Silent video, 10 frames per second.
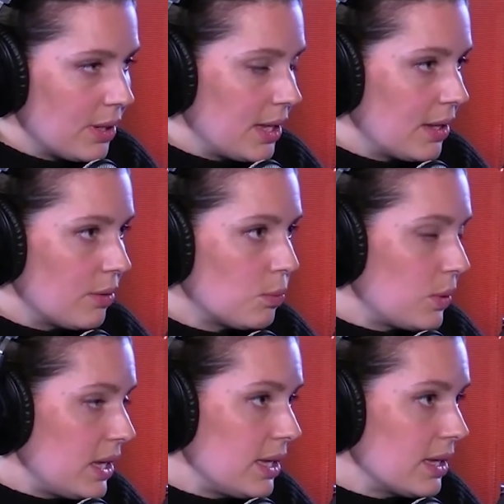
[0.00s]

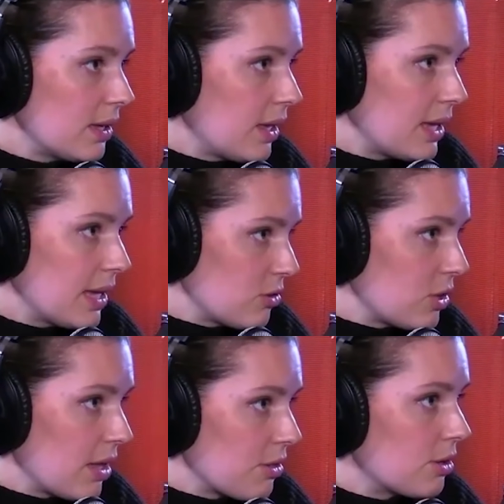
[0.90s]
we get
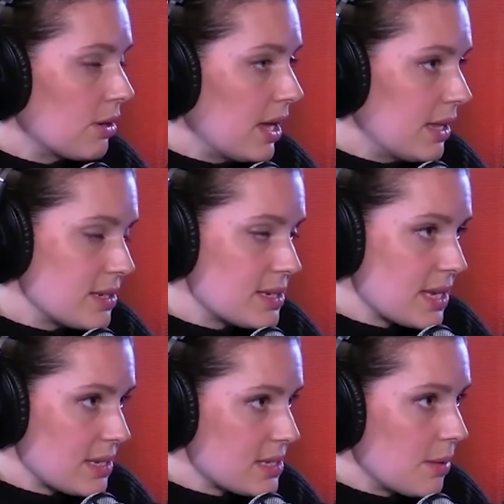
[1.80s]
together and
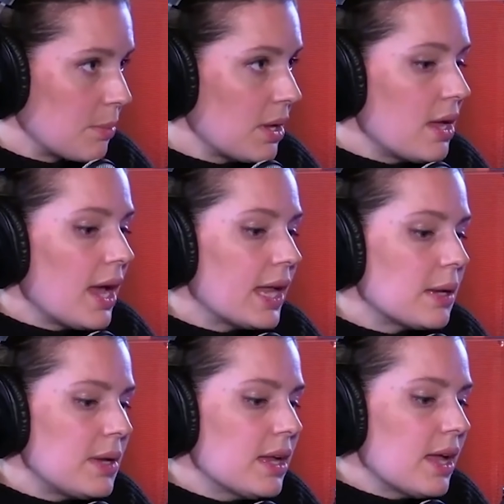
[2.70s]
discuss them. And I
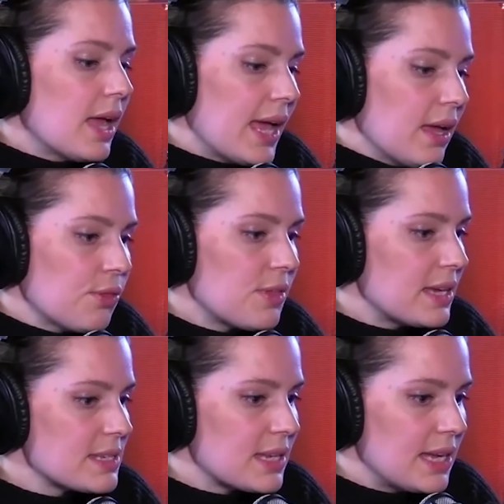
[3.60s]
mean,
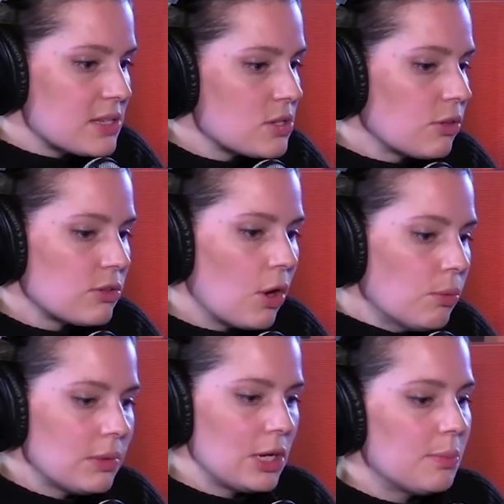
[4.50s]
ethics, it's not
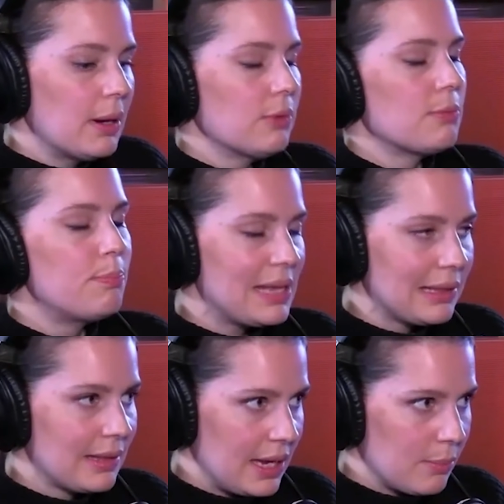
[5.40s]
only about
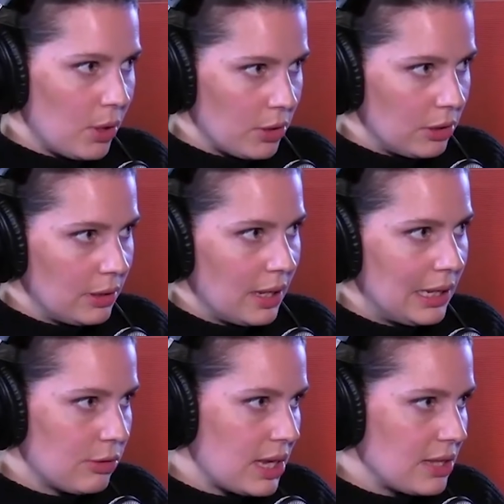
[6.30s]
building a model and
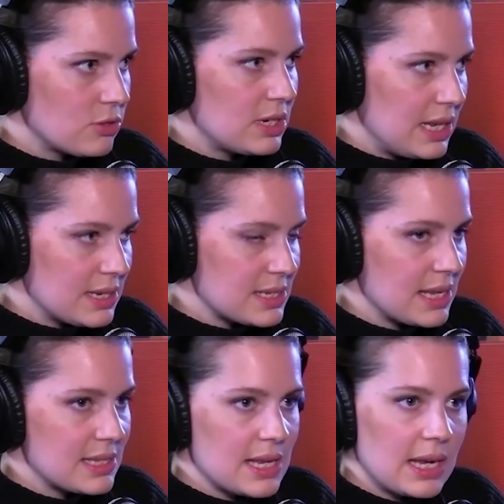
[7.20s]
looking into data
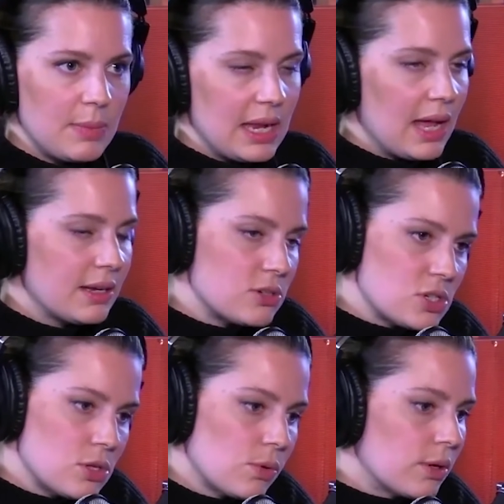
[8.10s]
sets. And I mean, Anders,
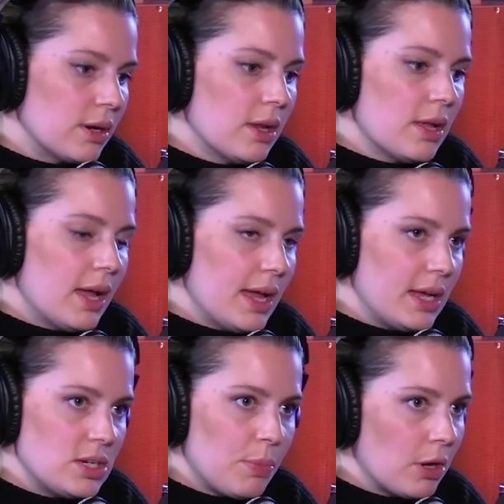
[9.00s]
your
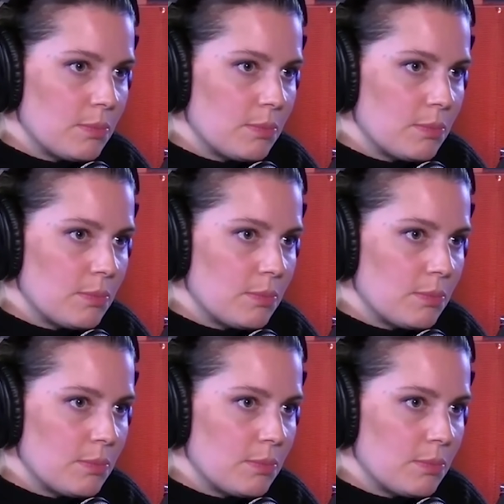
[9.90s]
department,